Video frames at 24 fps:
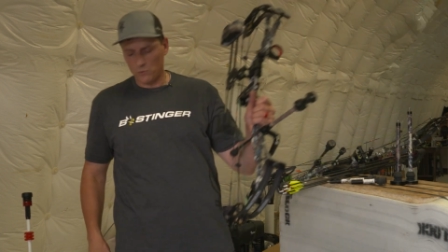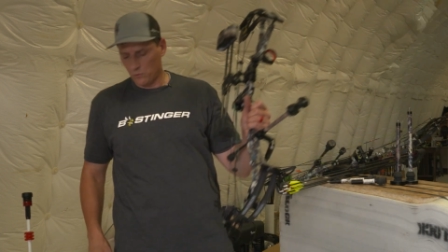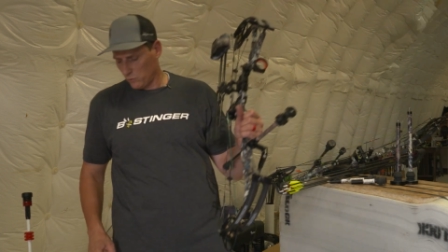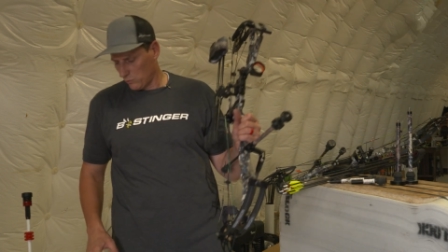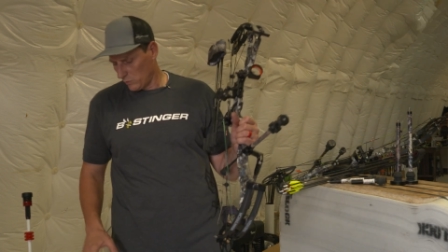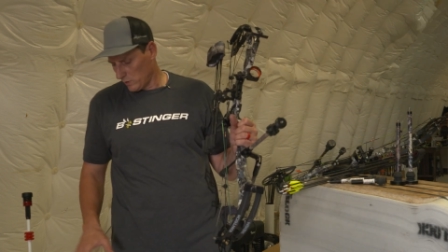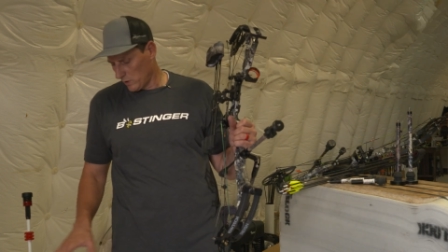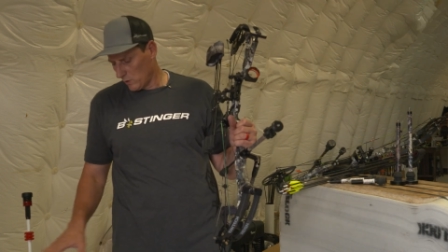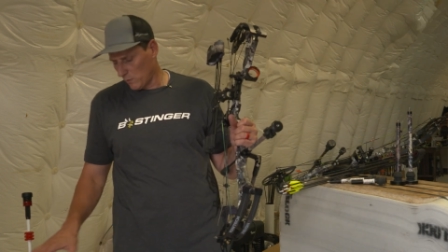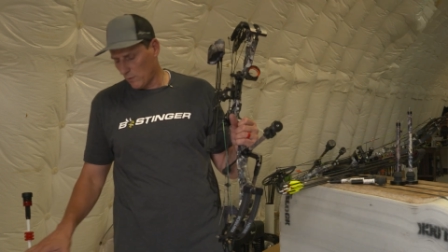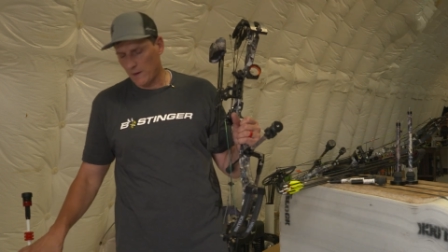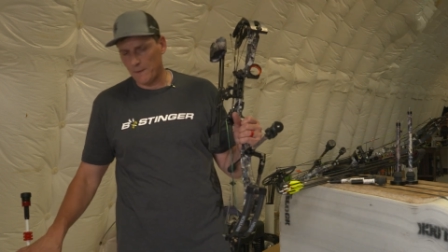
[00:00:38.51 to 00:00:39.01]

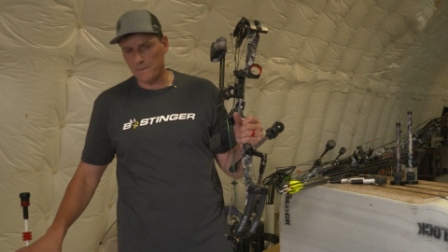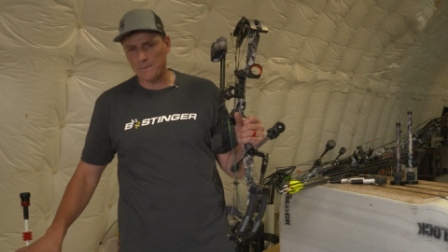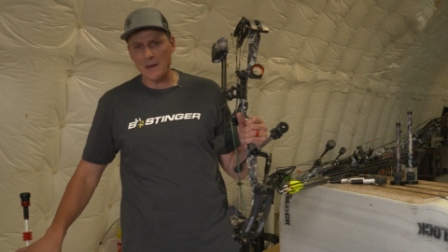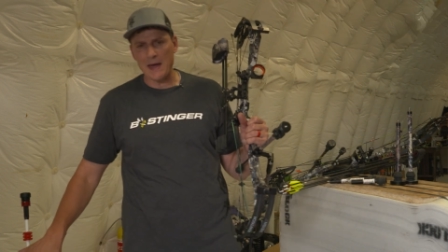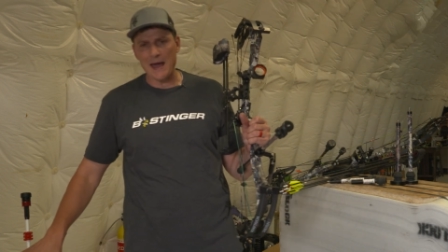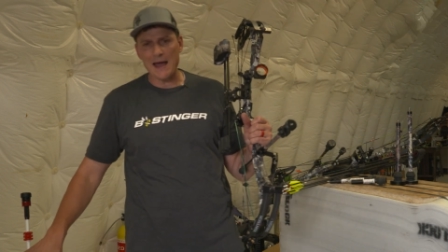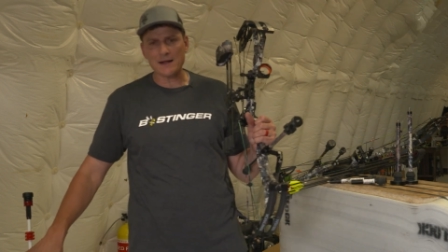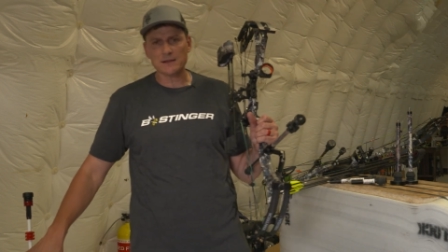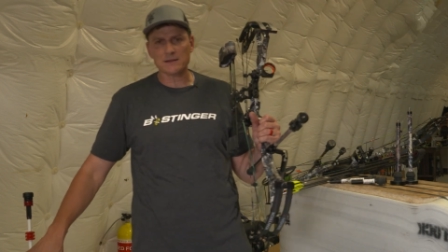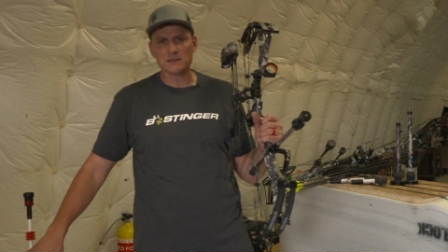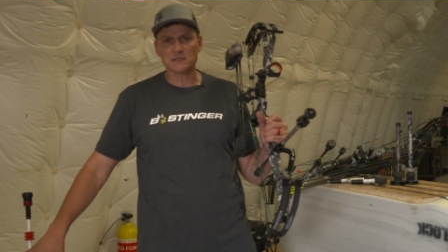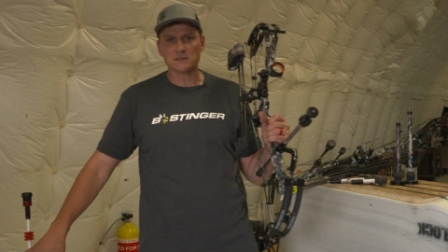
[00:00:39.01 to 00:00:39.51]
we don't want to
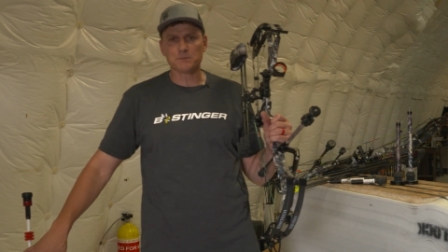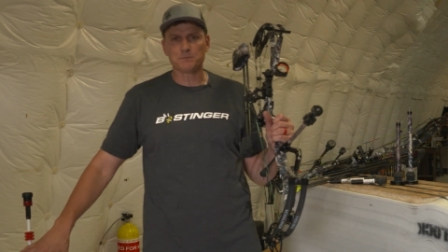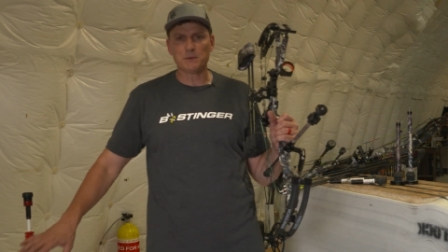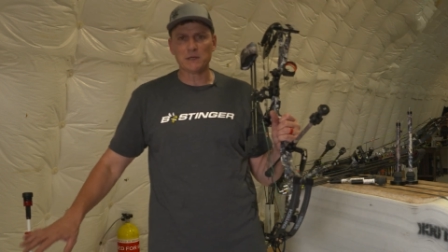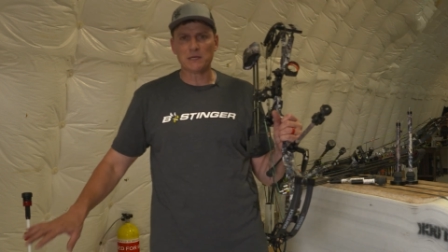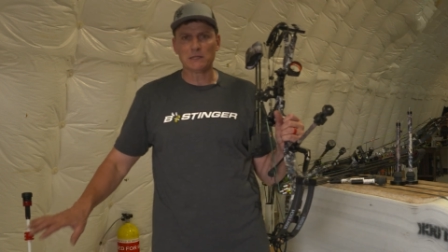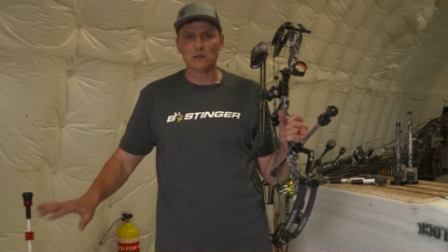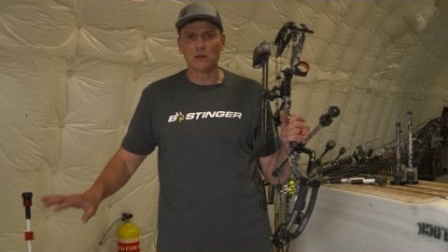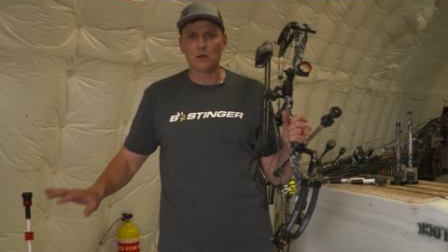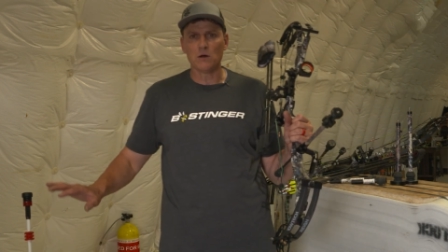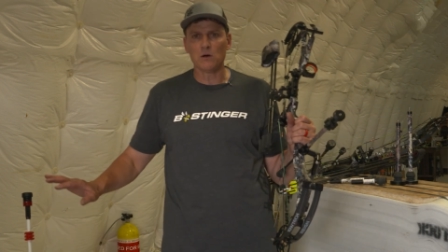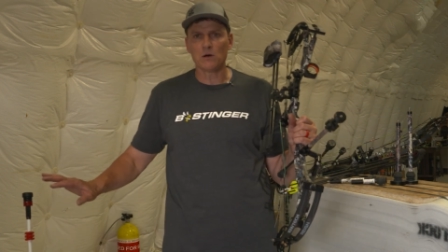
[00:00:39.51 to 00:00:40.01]
pack this
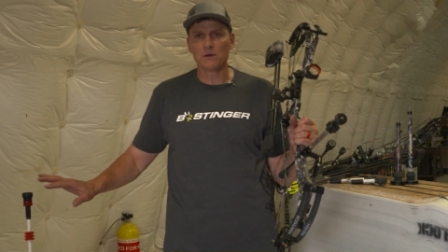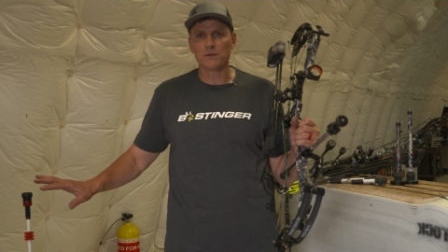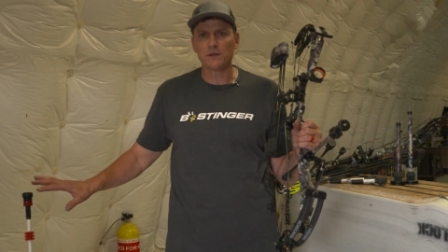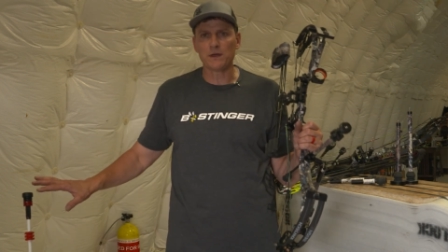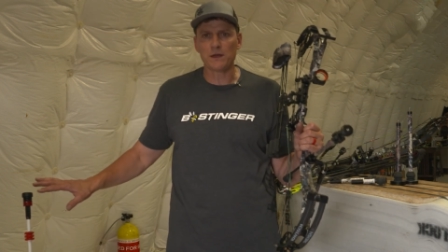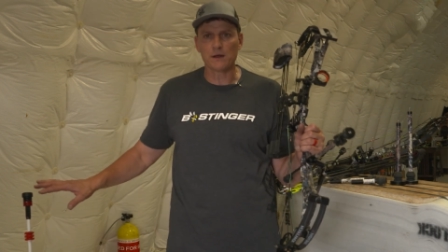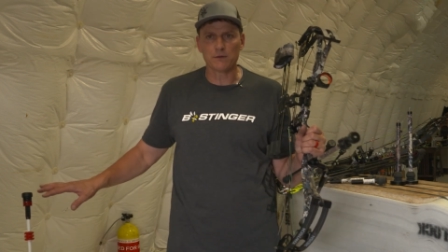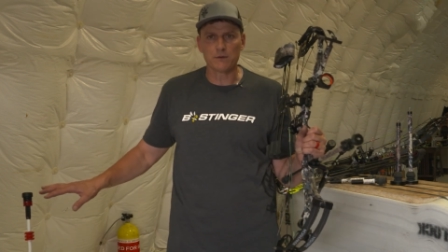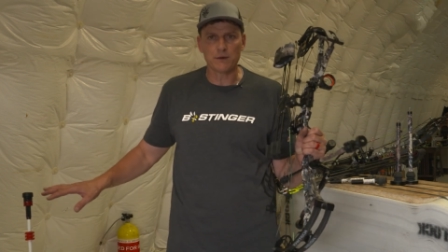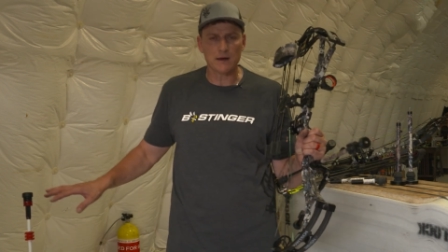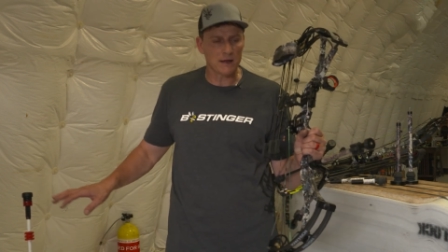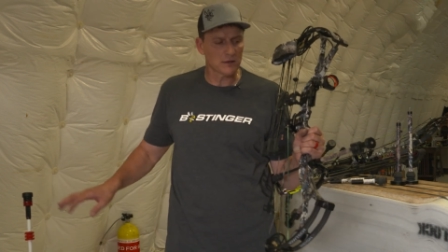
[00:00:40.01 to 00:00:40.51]
big long
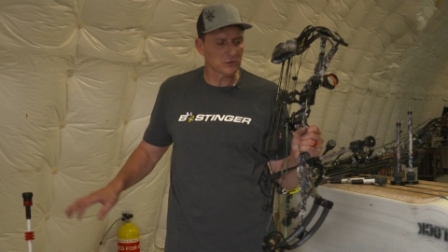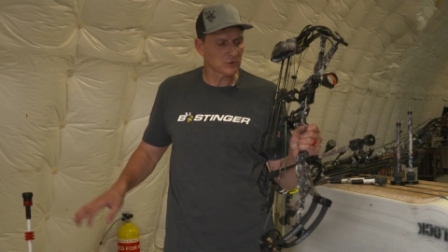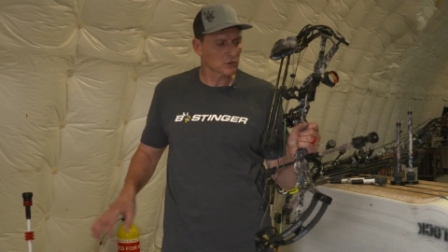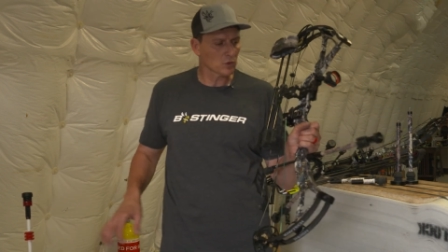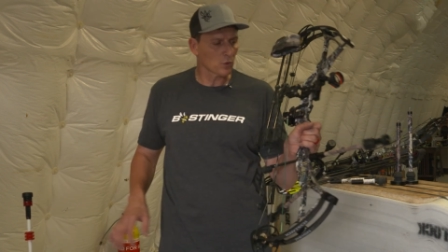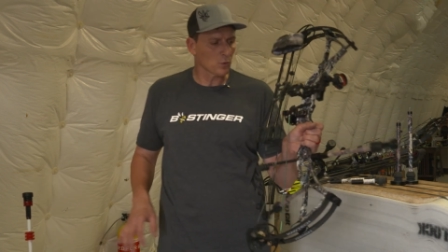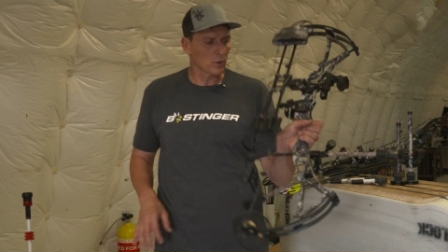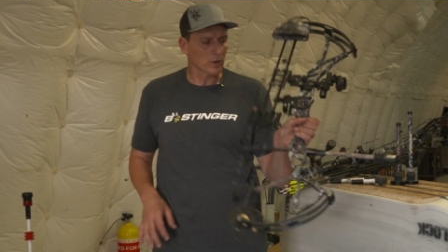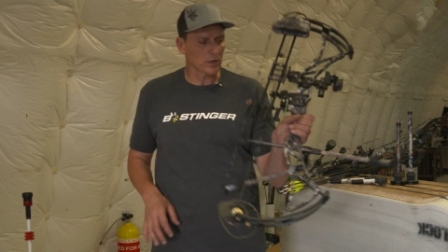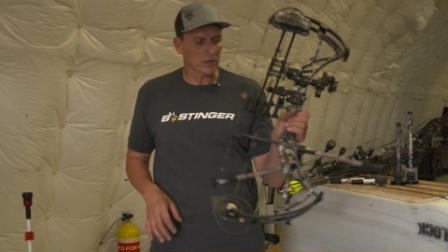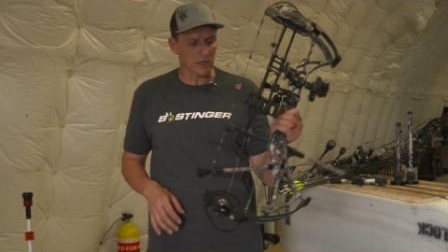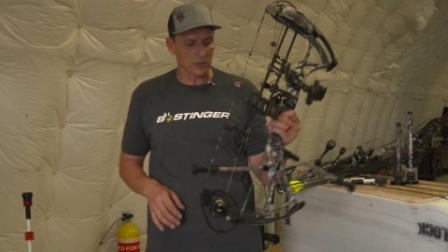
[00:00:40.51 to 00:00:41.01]
thing around, so
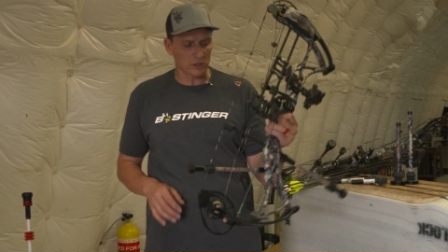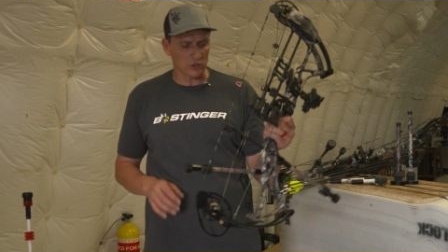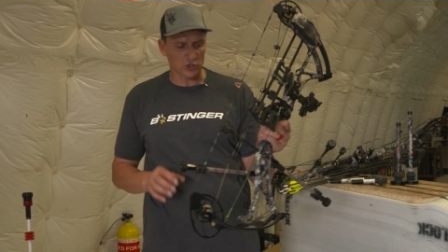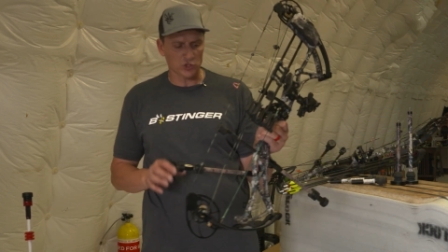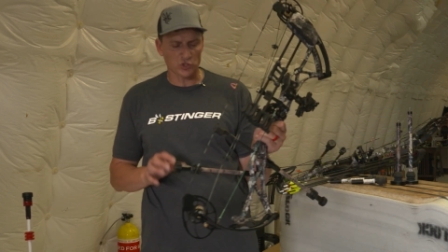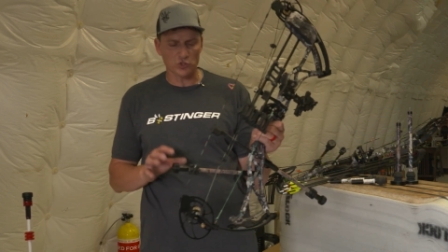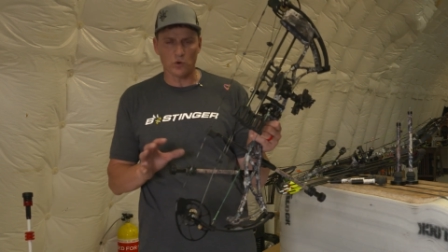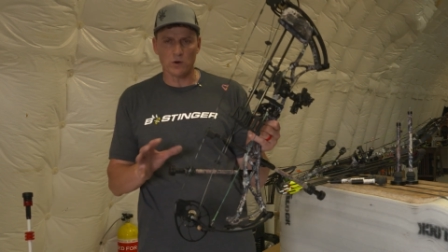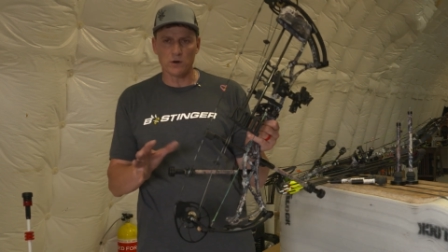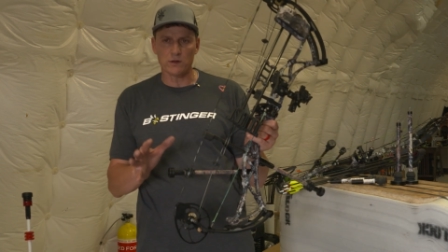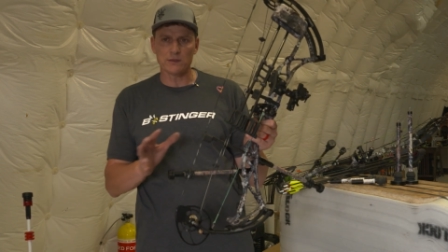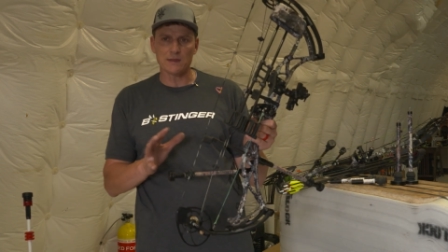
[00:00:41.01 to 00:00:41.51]
we're going to
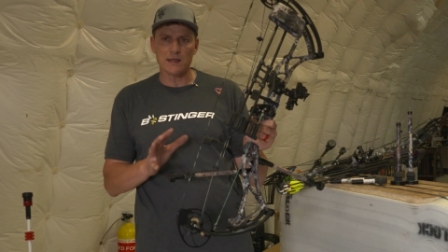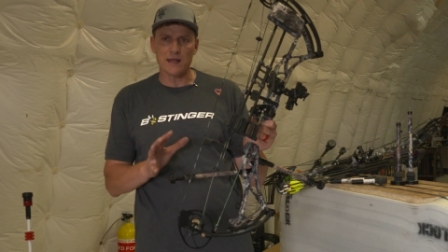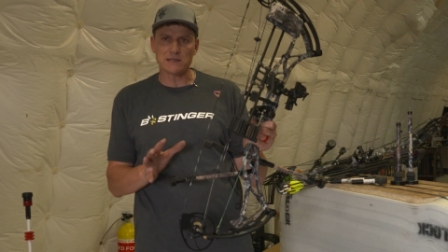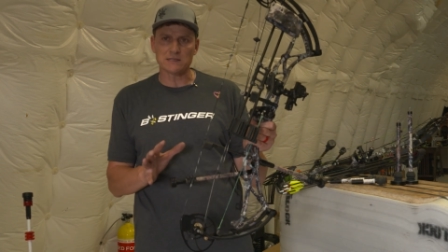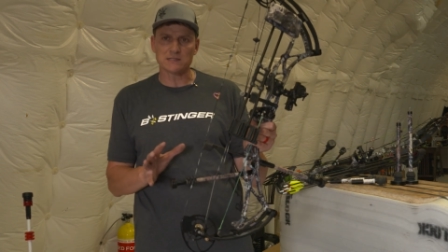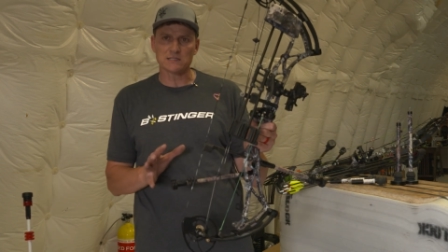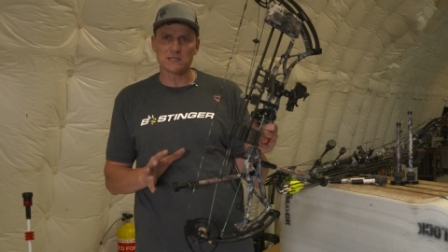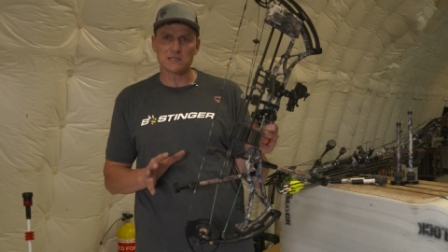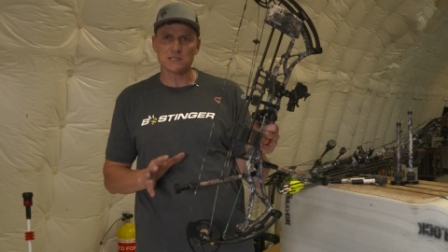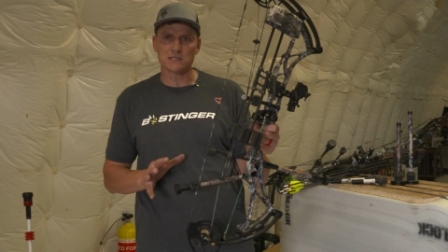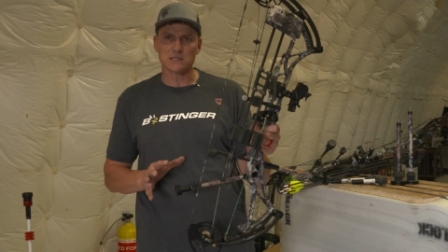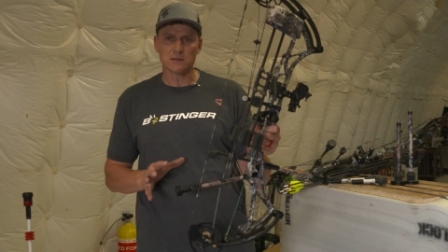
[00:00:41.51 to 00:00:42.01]
shorten that
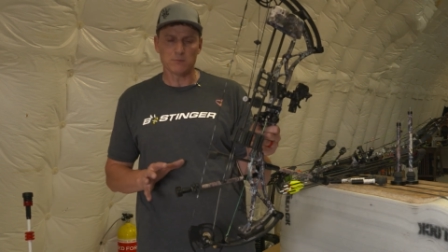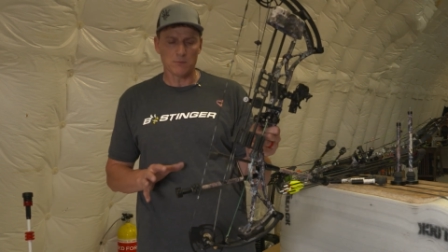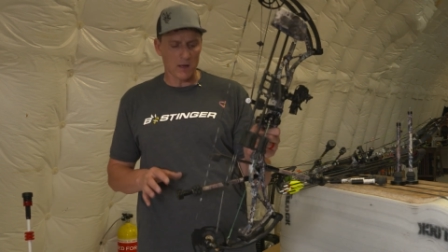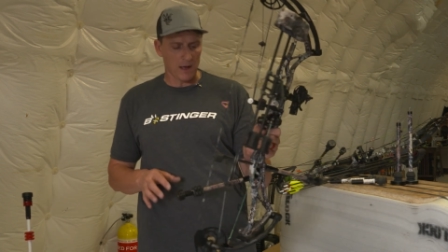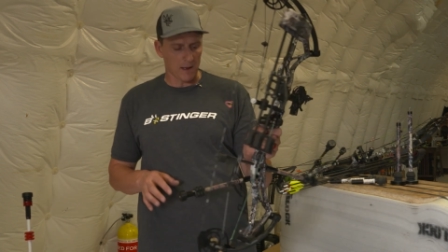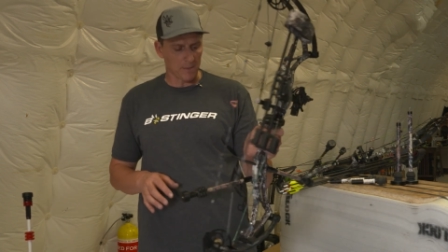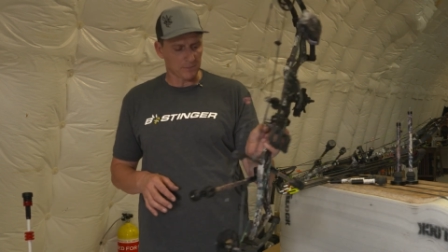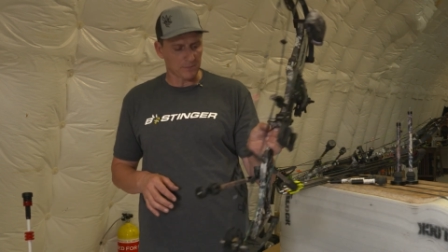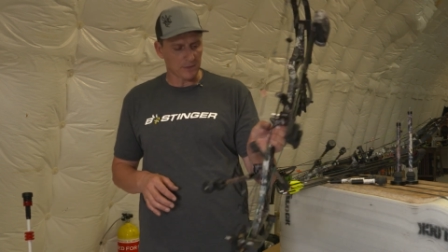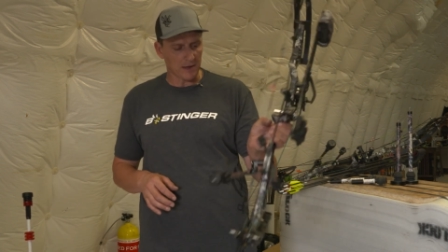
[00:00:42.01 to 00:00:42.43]
system up.